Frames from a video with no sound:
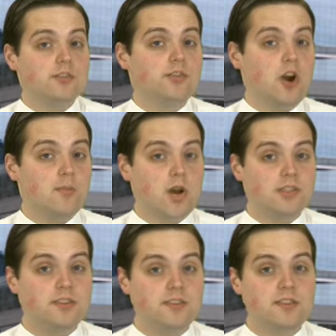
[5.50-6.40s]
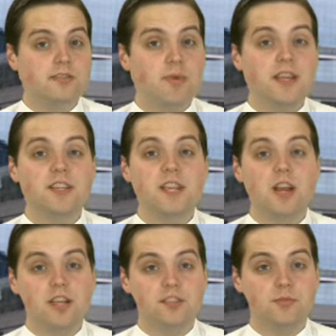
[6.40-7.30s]
Starbucks is expecting
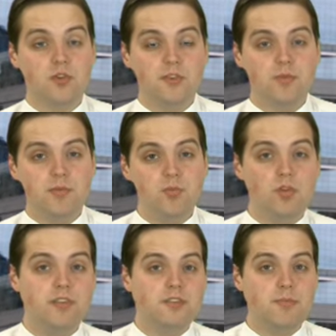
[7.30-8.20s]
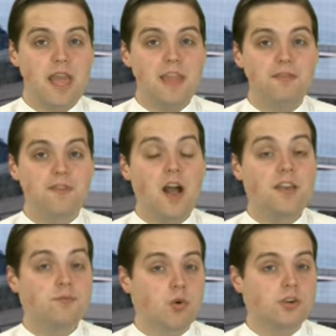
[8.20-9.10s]
customers will be willing to pay
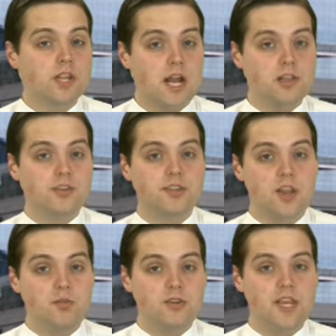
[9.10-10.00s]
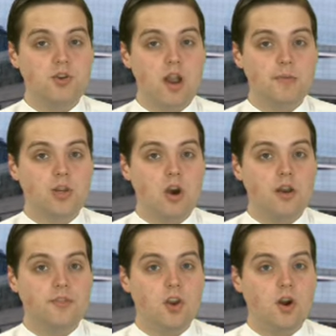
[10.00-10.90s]
$5 more when they grab a
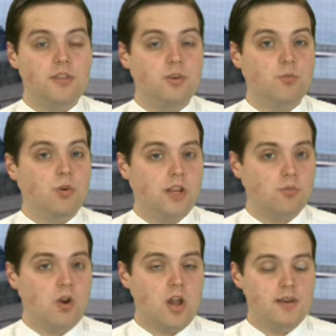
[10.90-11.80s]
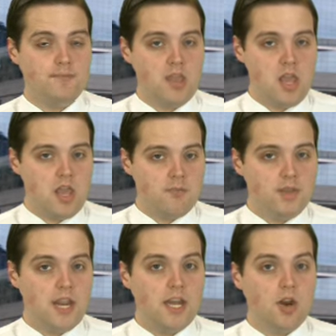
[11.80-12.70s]
coffee on their morning run.
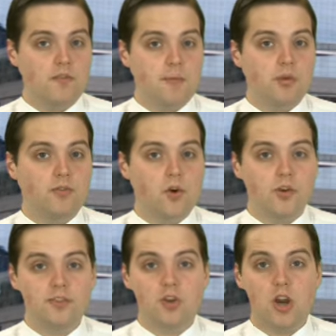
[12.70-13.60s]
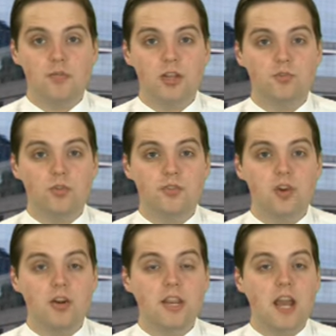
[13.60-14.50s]
Beginning November 1st, Starbucks will
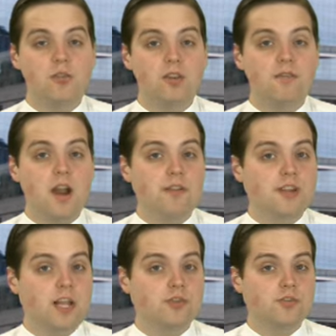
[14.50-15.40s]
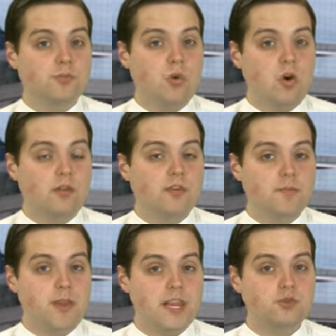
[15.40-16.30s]
start gathering $5 or more
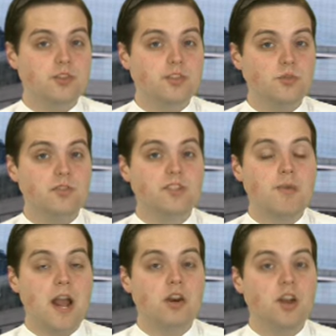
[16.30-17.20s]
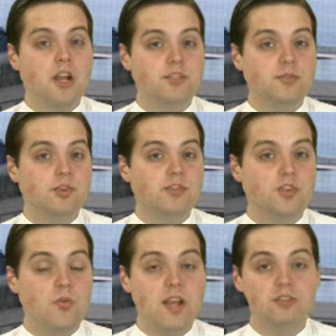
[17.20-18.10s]
from patrons to inspire customers'
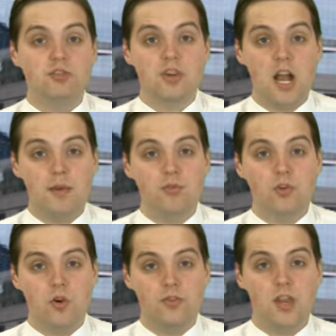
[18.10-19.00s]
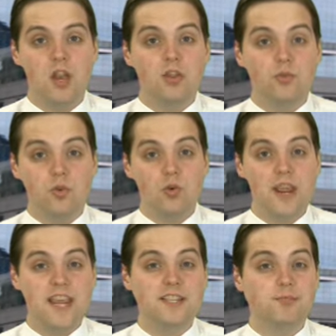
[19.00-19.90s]
U.S. job growth
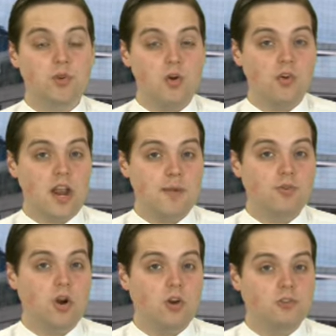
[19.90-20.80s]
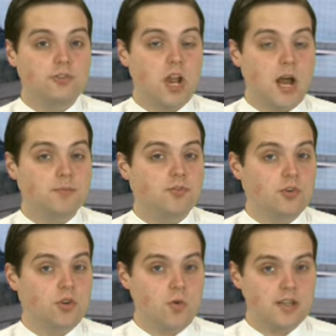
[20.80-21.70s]
through its program called Jobs
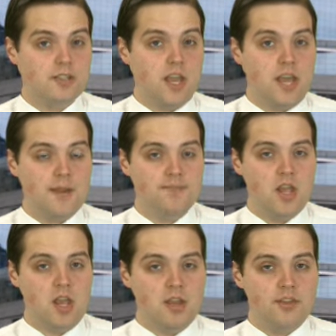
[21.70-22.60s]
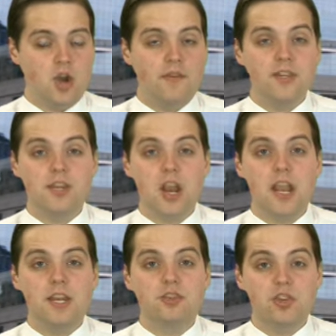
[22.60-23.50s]
for USA. The coffee
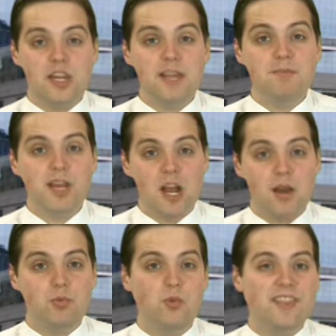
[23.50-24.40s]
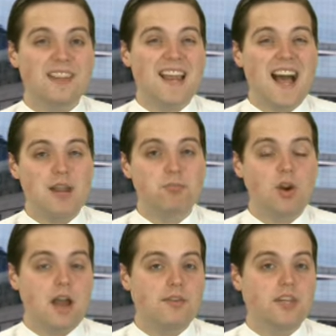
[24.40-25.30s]
chain teamed up with
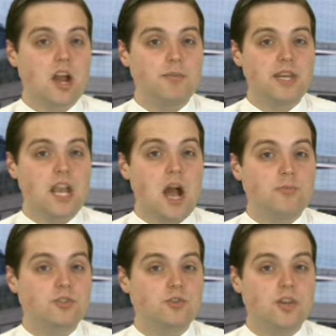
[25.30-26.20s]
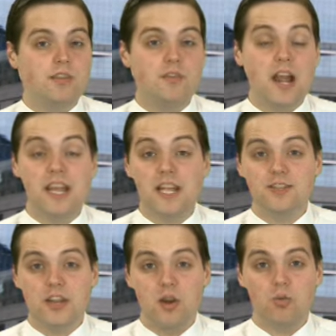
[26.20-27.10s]
nonprofit company Opportunity
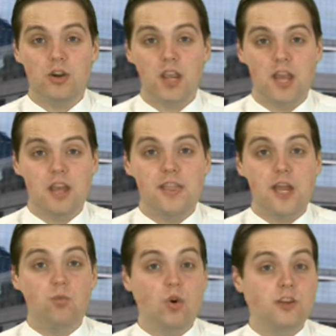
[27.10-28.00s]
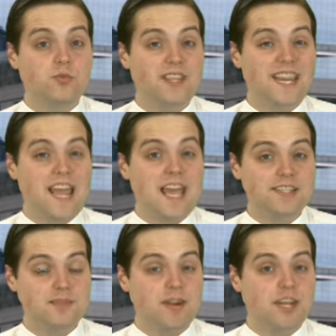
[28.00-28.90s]
Finance Network that works with an
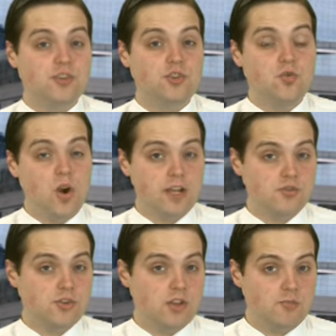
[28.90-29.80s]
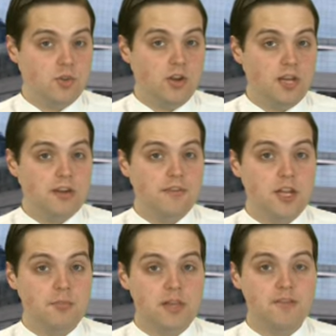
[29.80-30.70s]
estimated 200 community
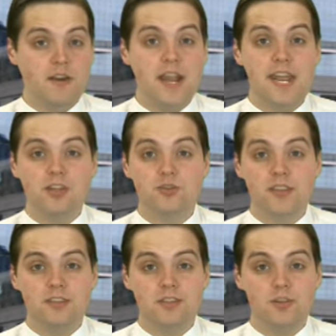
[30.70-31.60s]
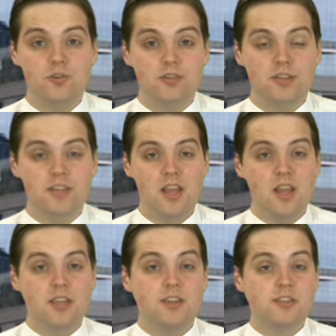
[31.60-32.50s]
development financial institutions
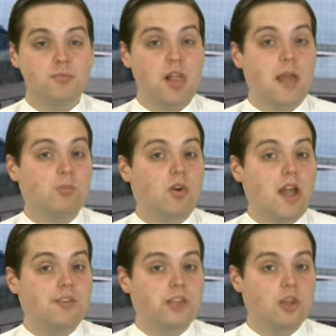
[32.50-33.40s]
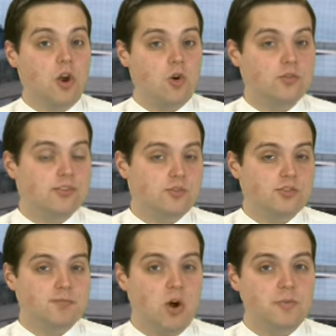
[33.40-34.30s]
to supply private loans to
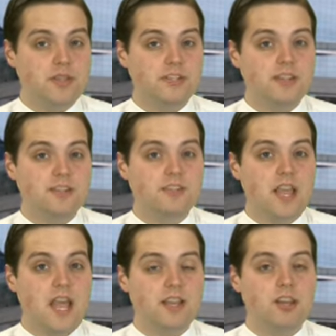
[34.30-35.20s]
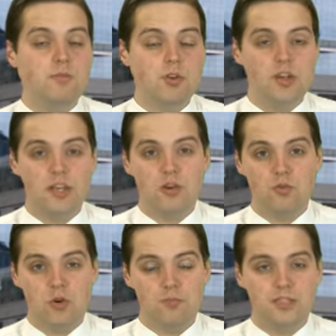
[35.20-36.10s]
small businesses and community
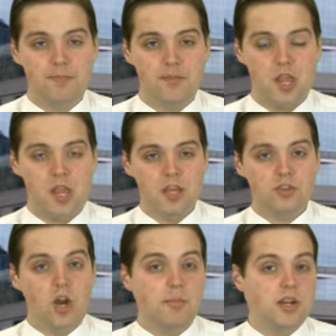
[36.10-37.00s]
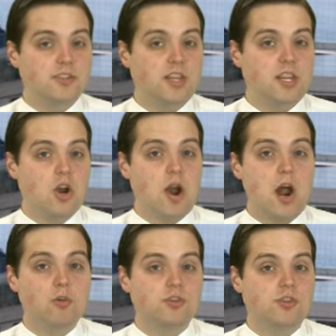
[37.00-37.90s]
groups. Starbucks CEO
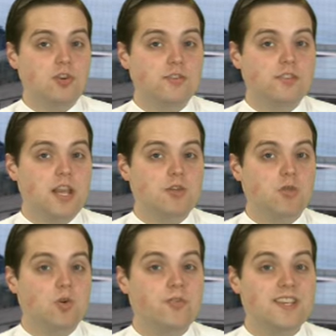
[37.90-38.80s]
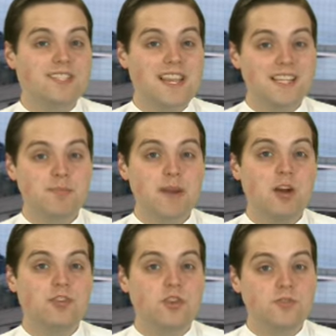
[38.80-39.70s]
Howard Schultz said, quote, "This is
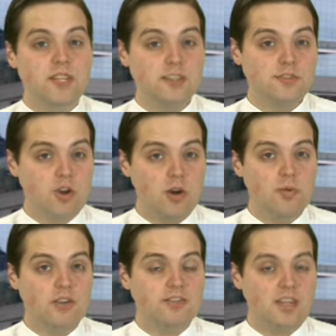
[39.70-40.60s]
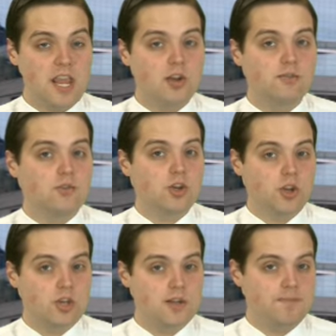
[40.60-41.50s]
about using Starbucks scale for
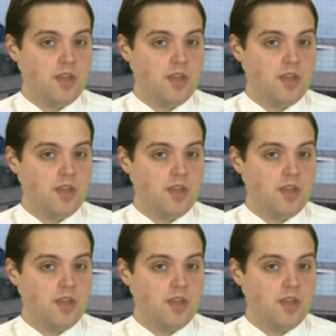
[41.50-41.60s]
good."